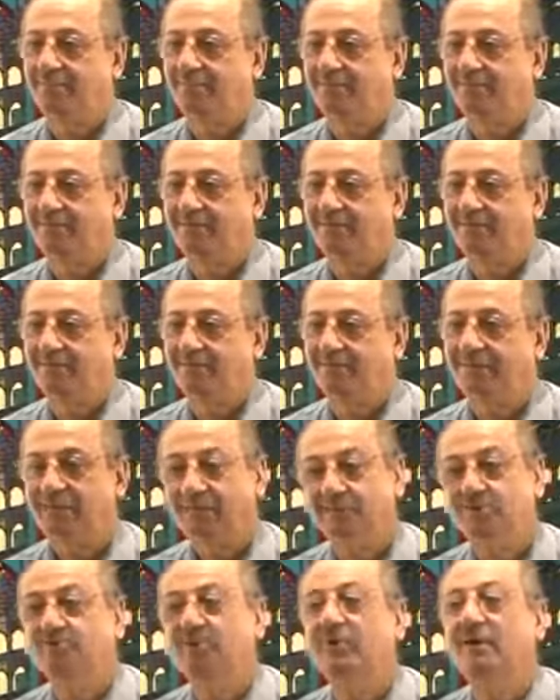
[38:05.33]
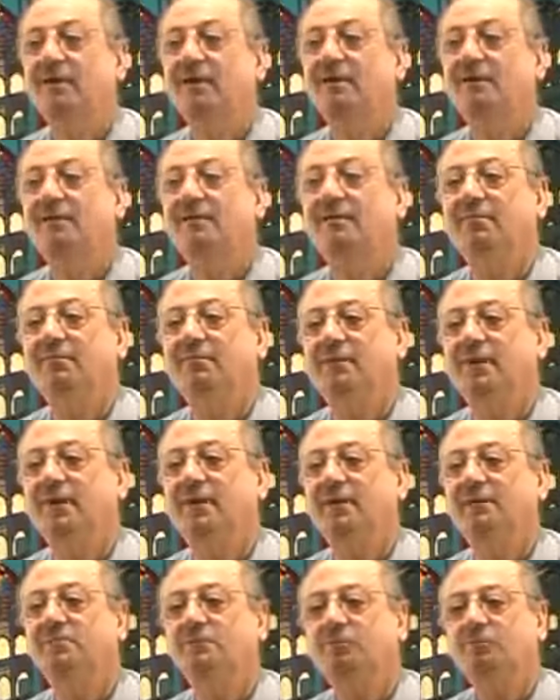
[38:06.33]
Brother, things will
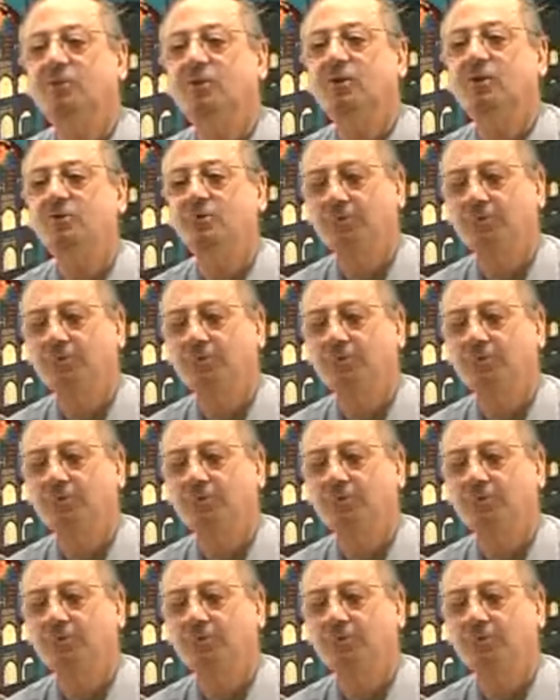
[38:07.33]
become so